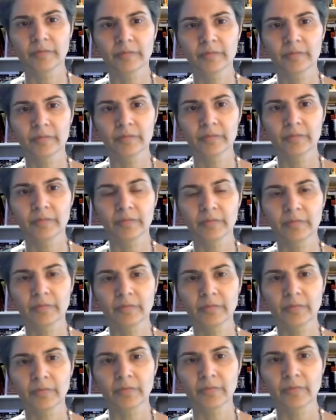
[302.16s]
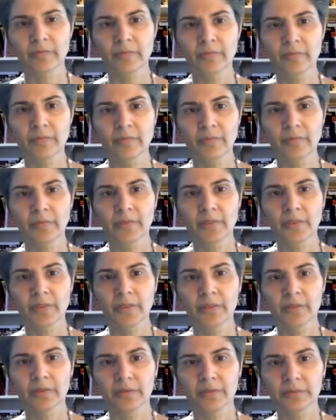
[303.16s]

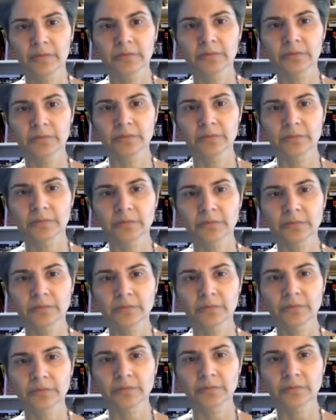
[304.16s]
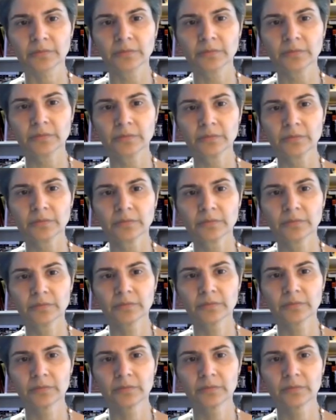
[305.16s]

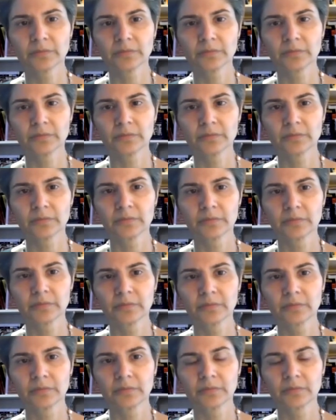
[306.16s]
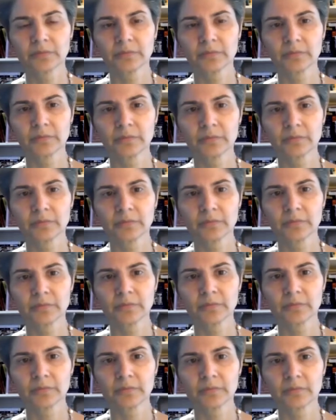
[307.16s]

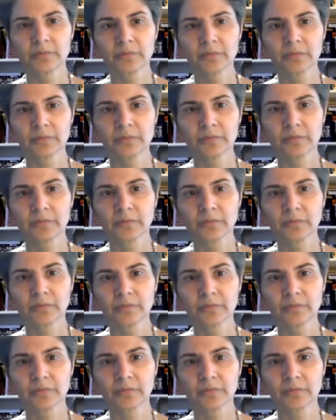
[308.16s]
No words are spoken by the person on screen.